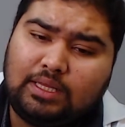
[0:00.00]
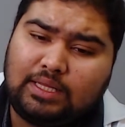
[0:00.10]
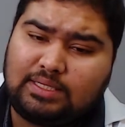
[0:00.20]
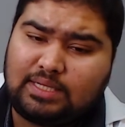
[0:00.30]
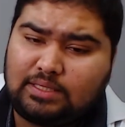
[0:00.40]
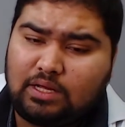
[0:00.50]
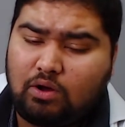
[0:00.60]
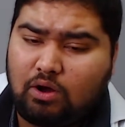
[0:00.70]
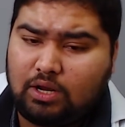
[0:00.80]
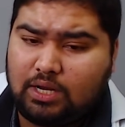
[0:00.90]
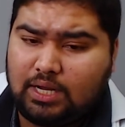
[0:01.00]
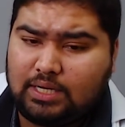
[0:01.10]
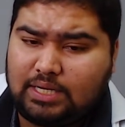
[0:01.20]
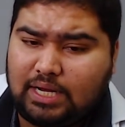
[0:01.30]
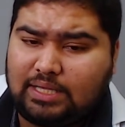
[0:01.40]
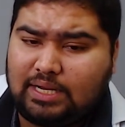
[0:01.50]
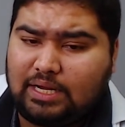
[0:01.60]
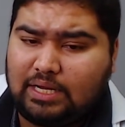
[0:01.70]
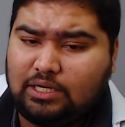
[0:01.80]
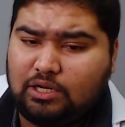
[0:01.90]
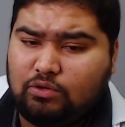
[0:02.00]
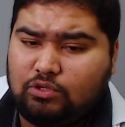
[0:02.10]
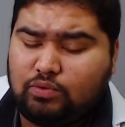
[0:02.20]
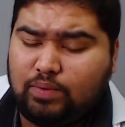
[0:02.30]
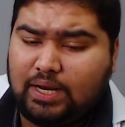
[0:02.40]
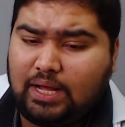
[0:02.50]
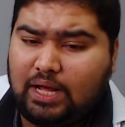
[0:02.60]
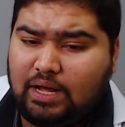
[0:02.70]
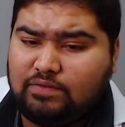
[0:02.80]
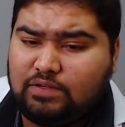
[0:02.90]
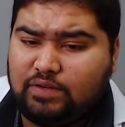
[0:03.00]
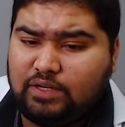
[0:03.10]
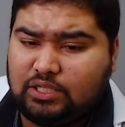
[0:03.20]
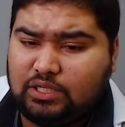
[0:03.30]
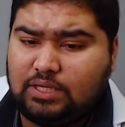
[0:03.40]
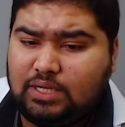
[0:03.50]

This is the cochlear duct that undergoes 2.5 divisions.